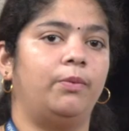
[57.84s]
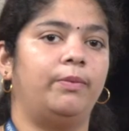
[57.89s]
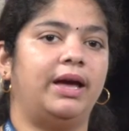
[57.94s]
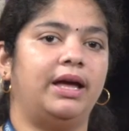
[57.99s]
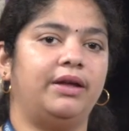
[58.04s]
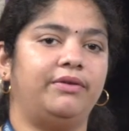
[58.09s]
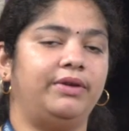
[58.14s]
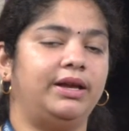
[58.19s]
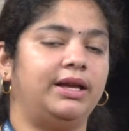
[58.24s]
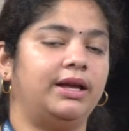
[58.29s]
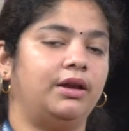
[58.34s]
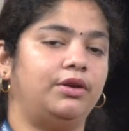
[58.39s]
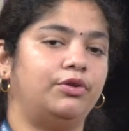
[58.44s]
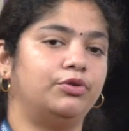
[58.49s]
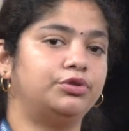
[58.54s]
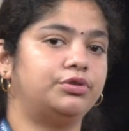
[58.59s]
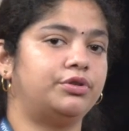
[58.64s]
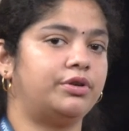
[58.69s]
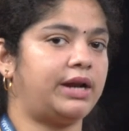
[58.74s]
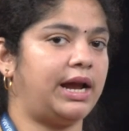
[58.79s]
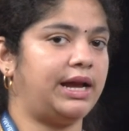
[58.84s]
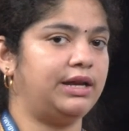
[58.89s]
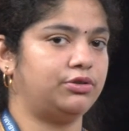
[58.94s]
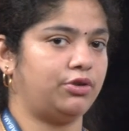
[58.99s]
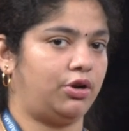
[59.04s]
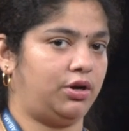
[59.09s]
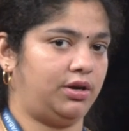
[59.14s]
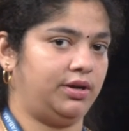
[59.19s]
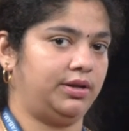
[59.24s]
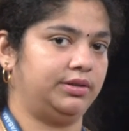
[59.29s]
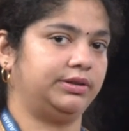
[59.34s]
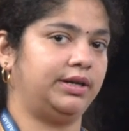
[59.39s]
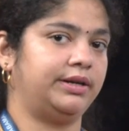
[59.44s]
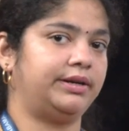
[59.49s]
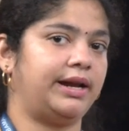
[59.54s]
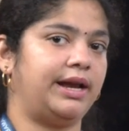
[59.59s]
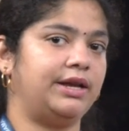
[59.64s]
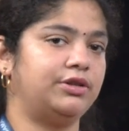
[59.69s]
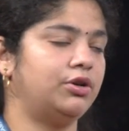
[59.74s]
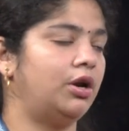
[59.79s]
where we can use Trizol. The
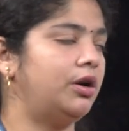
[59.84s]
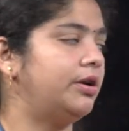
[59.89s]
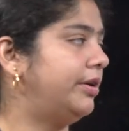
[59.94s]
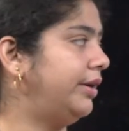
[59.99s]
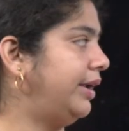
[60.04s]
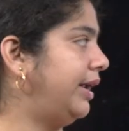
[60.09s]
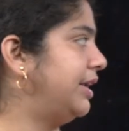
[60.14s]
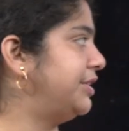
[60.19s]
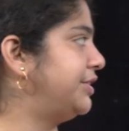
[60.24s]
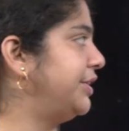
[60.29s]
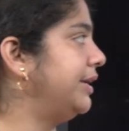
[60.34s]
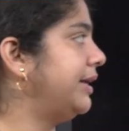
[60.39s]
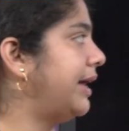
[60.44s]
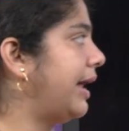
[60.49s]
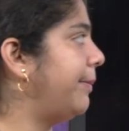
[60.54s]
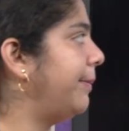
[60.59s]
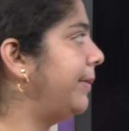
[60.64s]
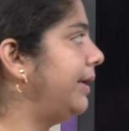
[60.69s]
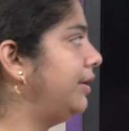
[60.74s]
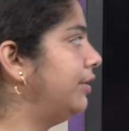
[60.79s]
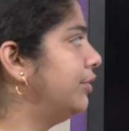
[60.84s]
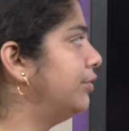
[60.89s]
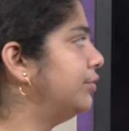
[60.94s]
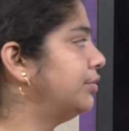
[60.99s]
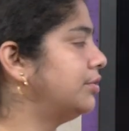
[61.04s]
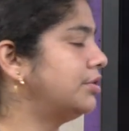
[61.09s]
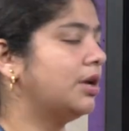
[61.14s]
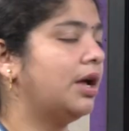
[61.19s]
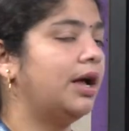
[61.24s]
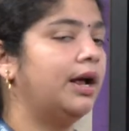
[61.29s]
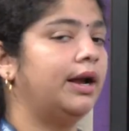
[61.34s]
Trizol reagent can be used